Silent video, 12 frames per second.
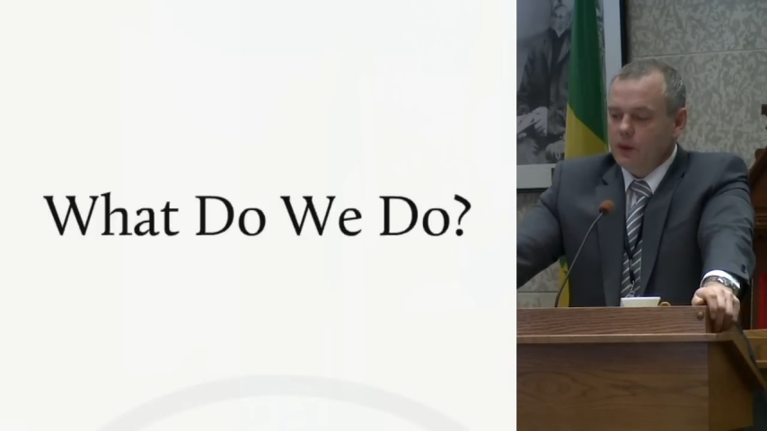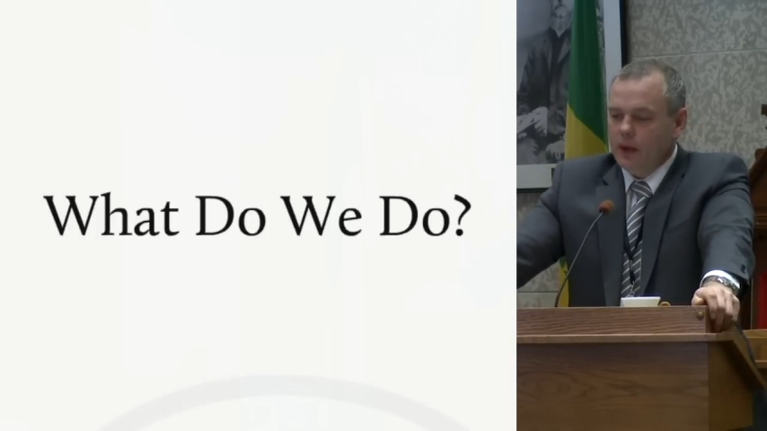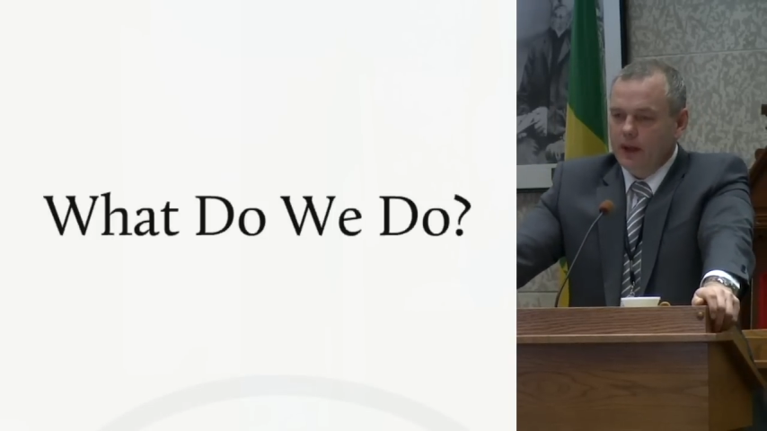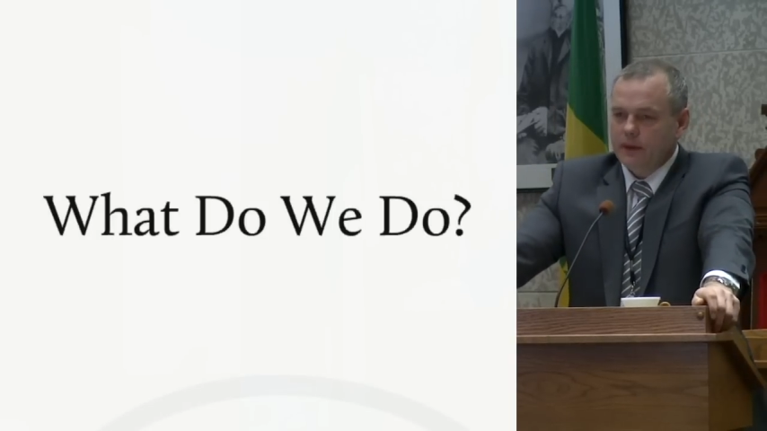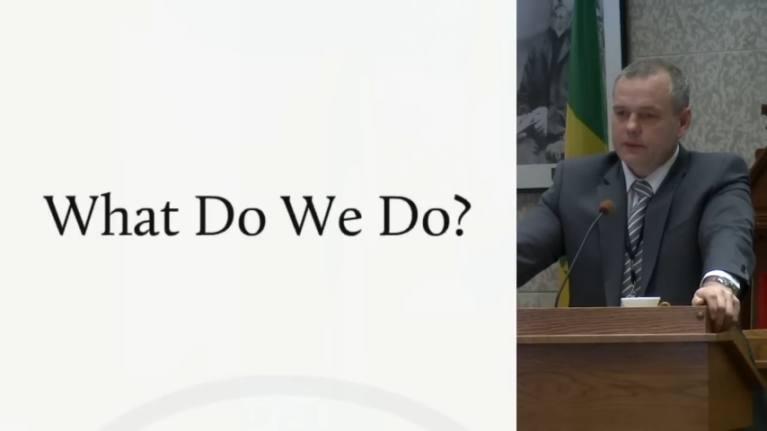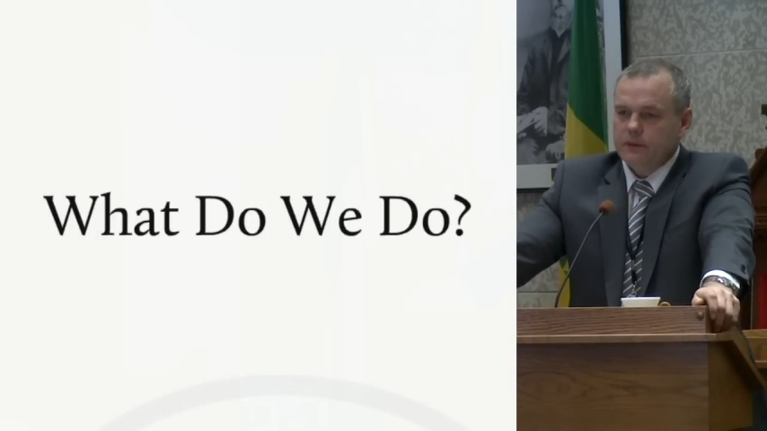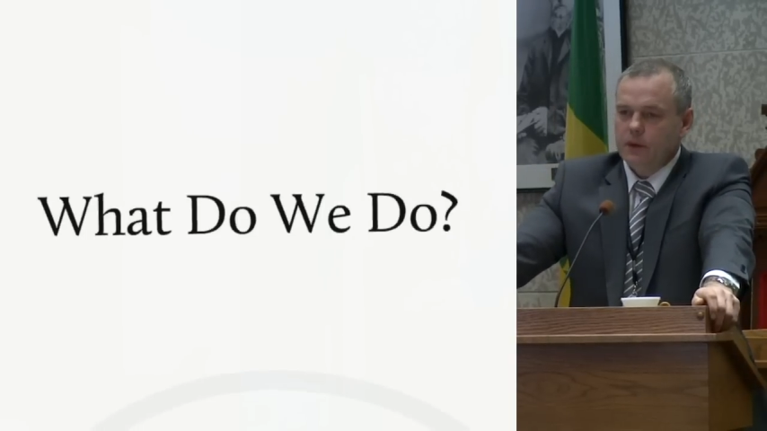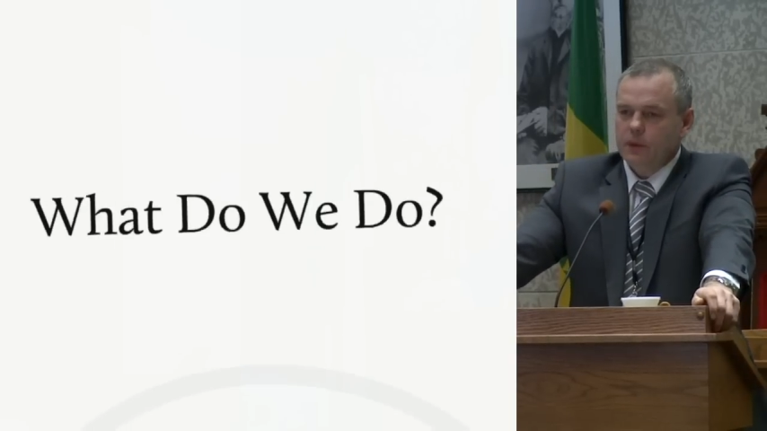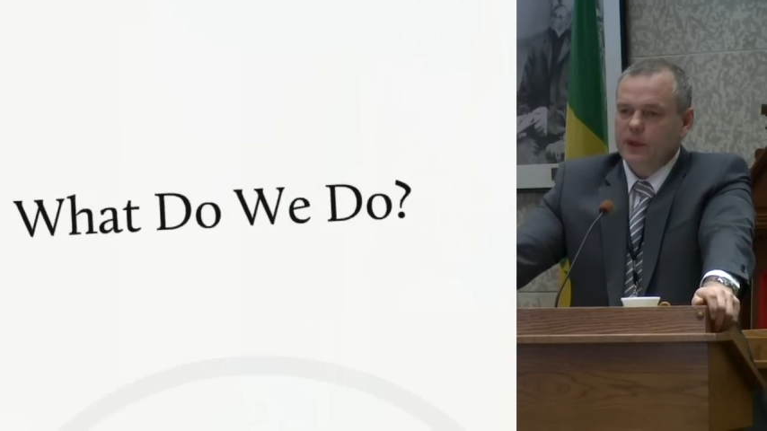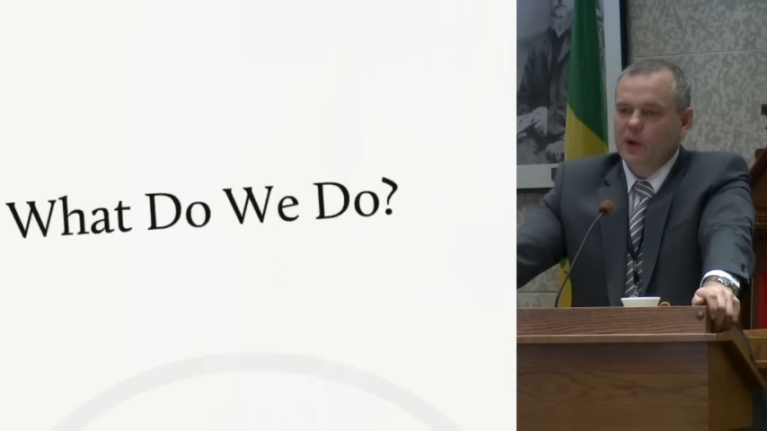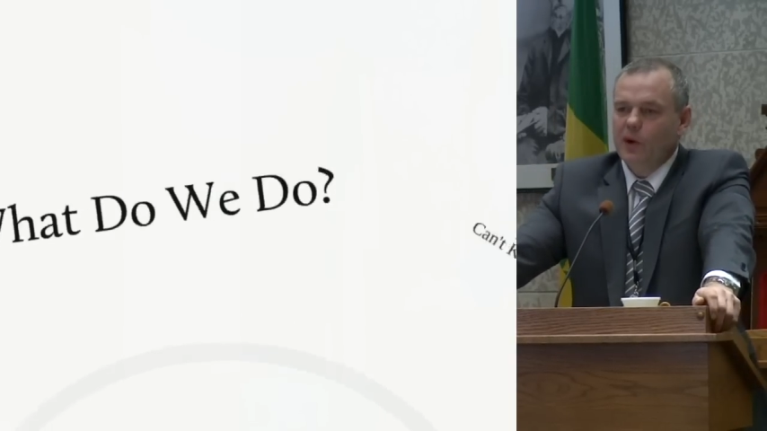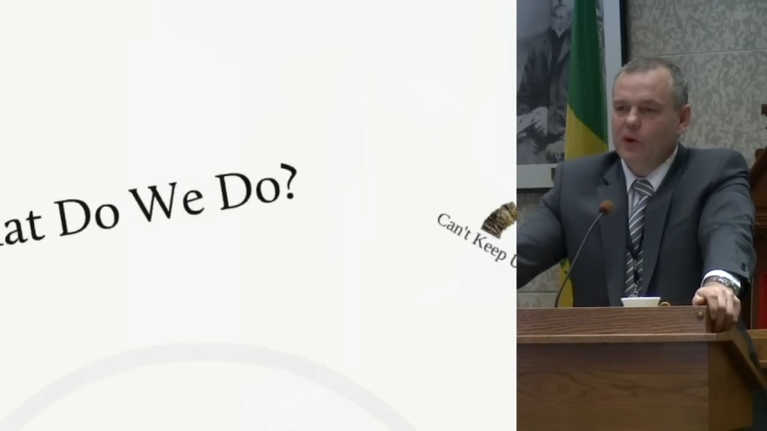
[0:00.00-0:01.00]
Well, what
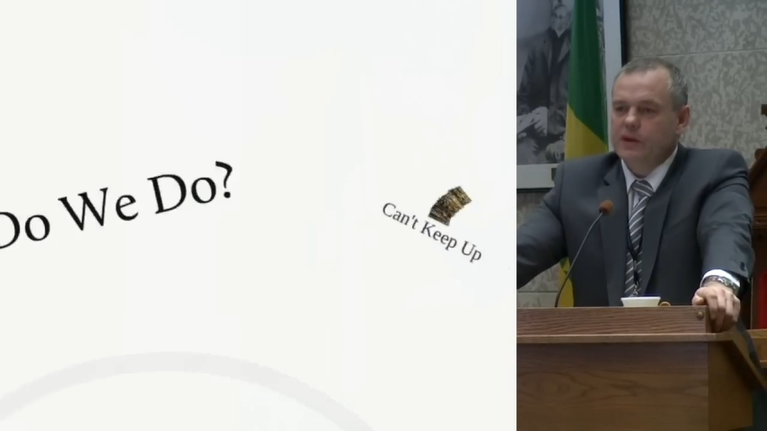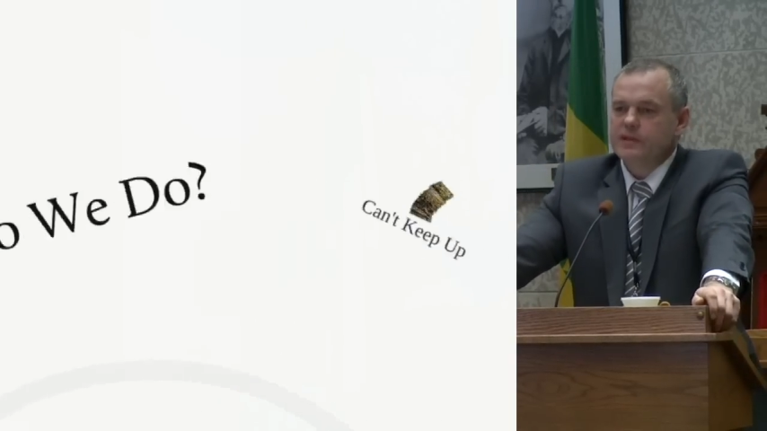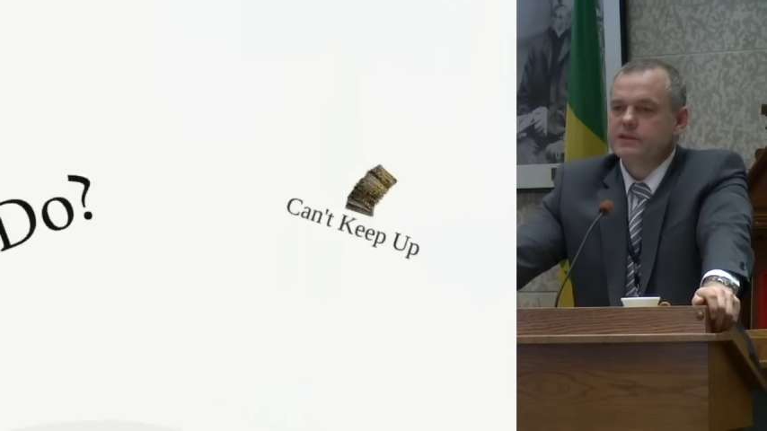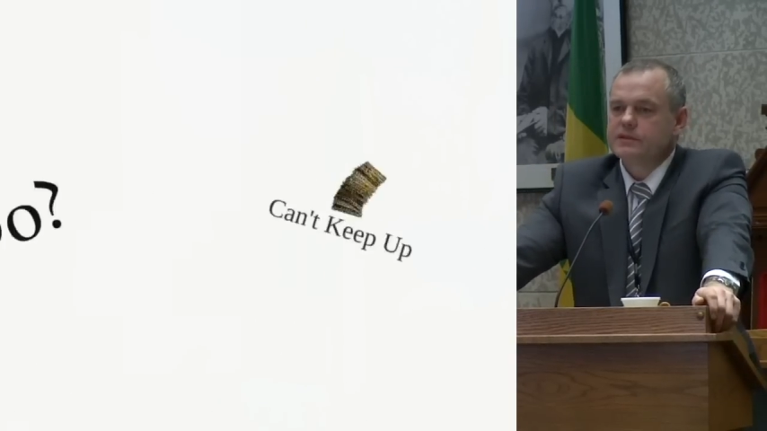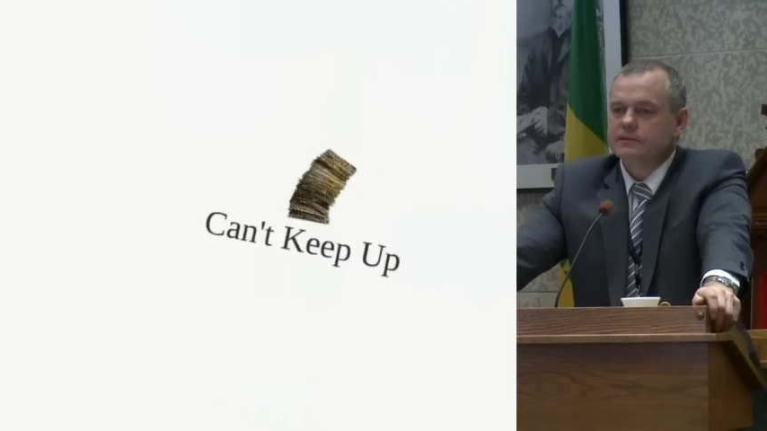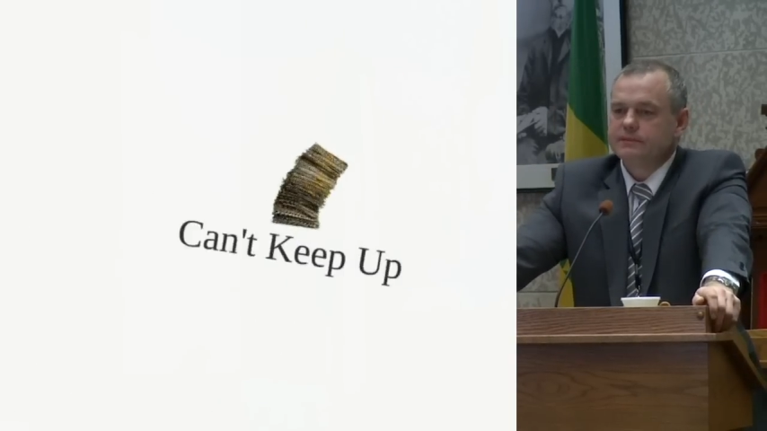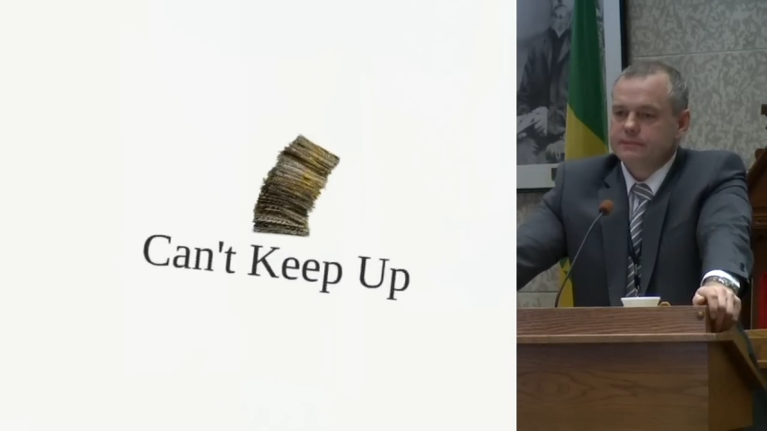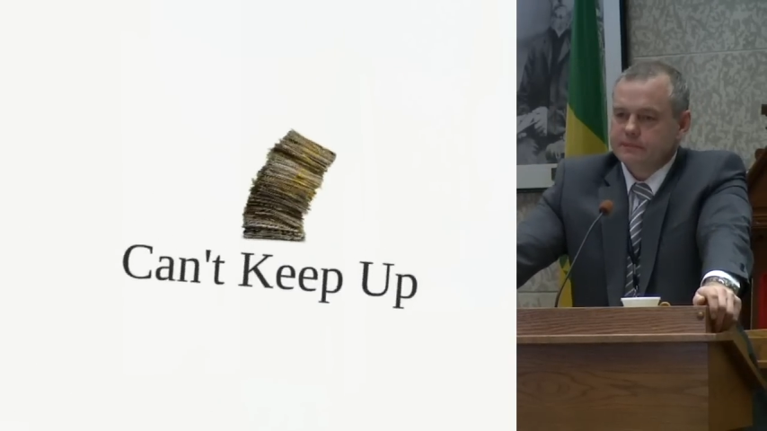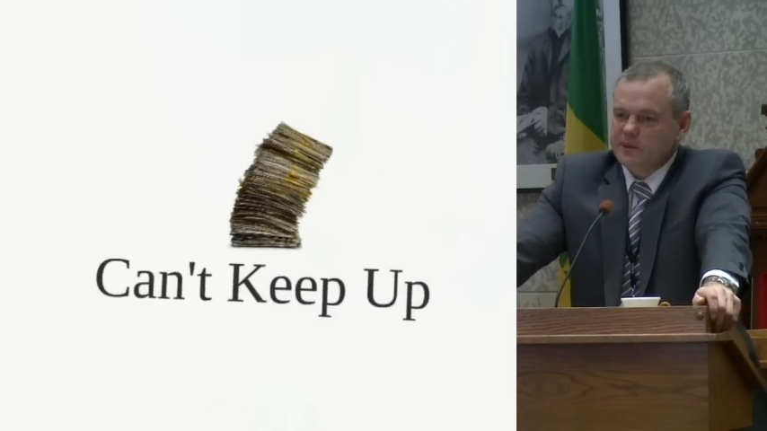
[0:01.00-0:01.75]
we know is